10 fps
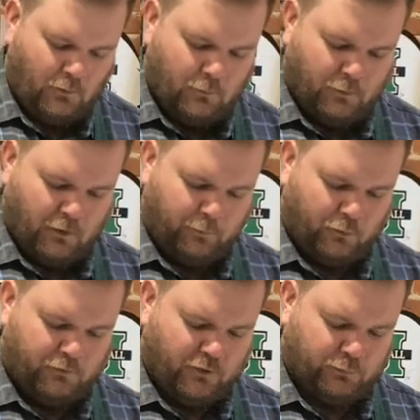So our
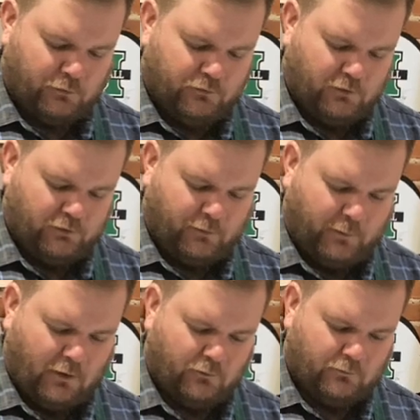pork chops are just
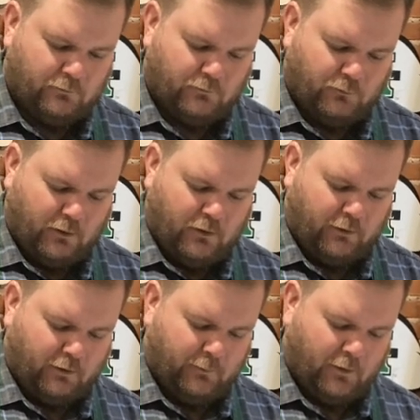about ready to
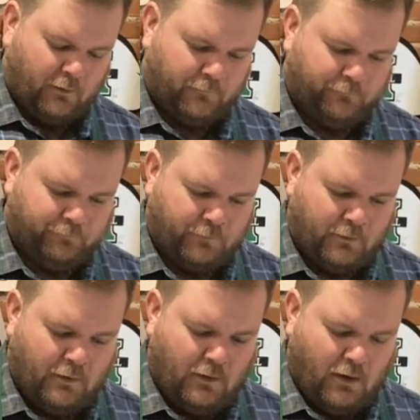come out,
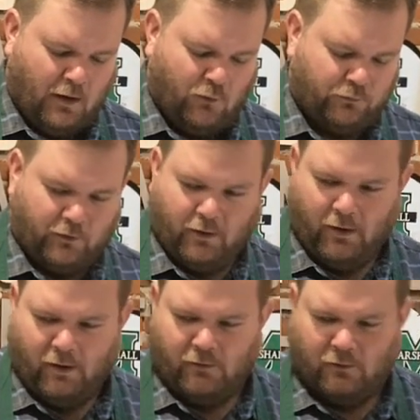and just gotta
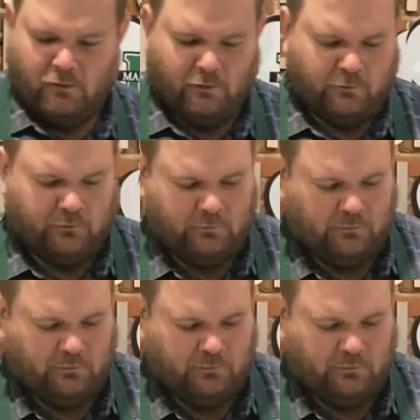add our